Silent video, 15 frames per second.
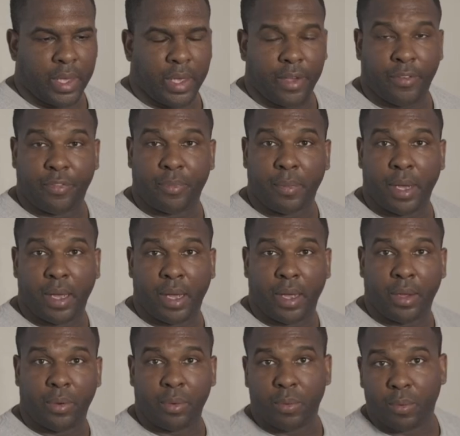have
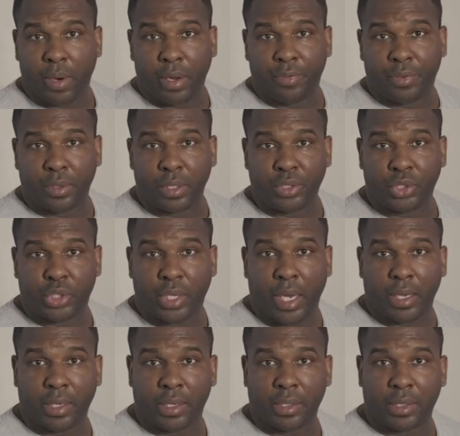my rifle and
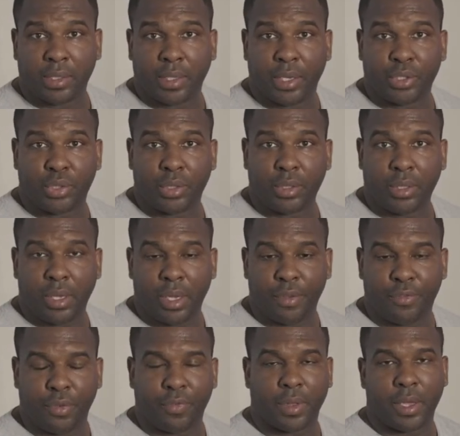shotgun collection. And
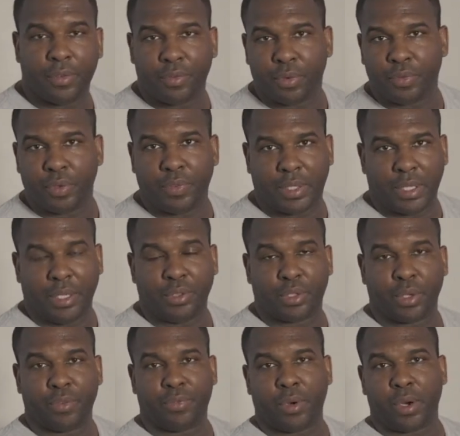if you've liked what you've seen
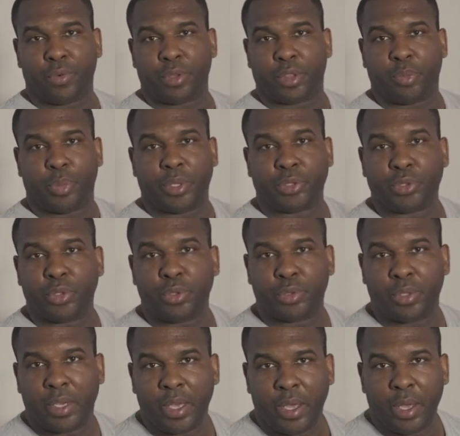so far with the
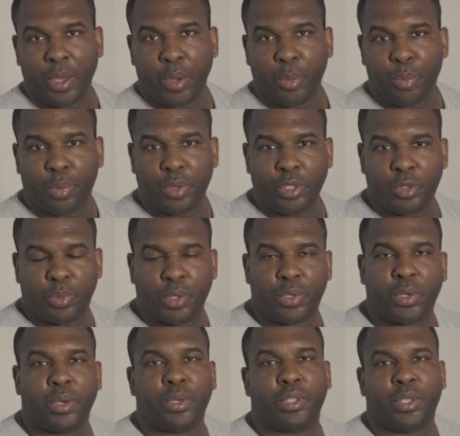pistols, please be
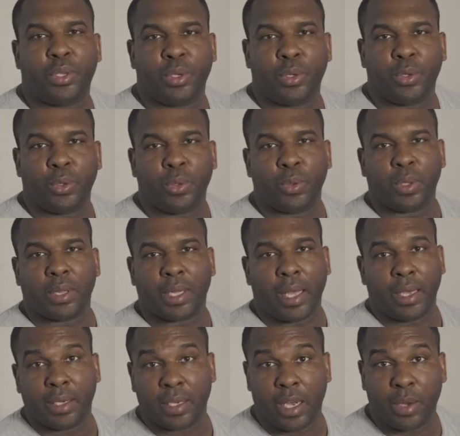sure to
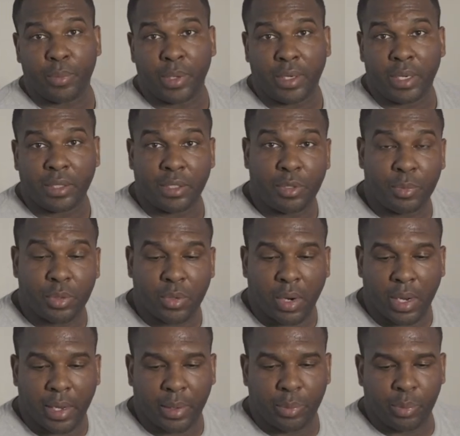like, comment, and
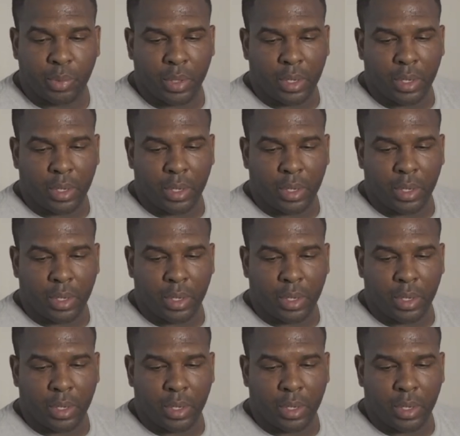subscribe.